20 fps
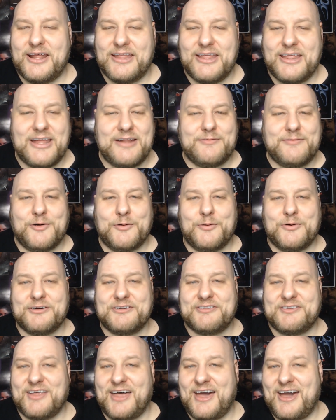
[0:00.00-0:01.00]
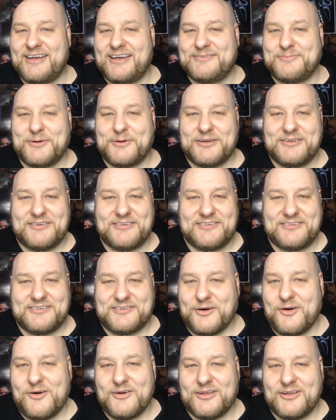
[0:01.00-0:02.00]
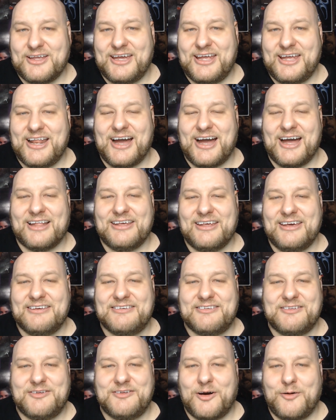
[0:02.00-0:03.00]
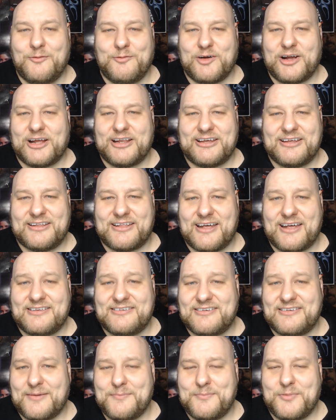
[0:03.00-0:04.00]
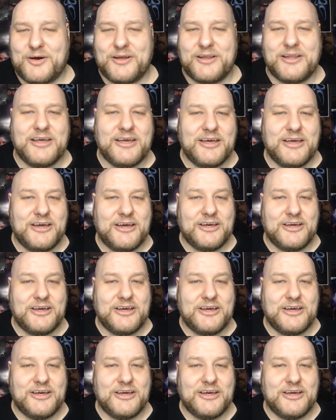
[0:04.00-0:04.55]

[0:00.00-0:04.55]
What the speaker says: And then, of course, last but certainly not least, don't forget to hit that sub button.